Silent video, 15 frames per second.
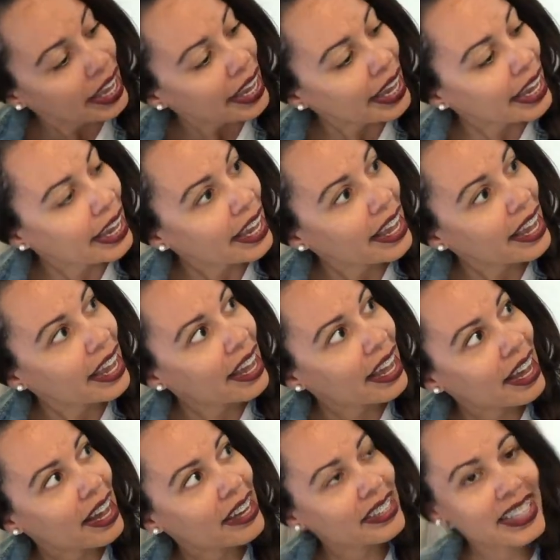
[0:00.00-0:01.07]

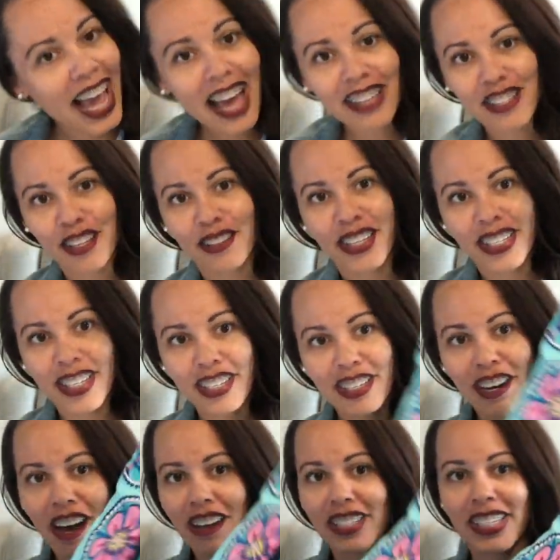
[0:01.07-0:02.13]
And yeah, so this is an
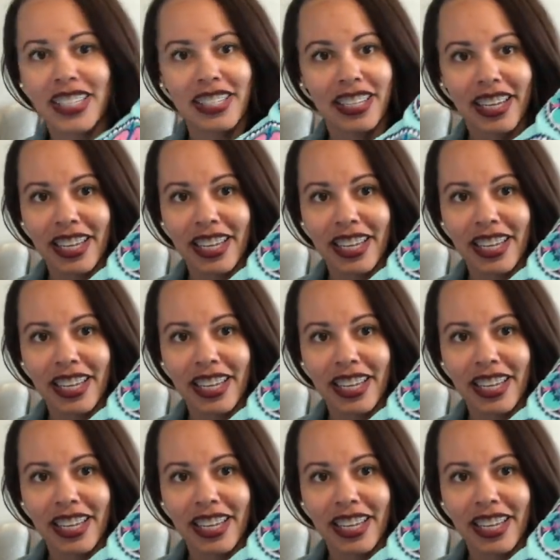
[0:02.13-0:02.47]
all season.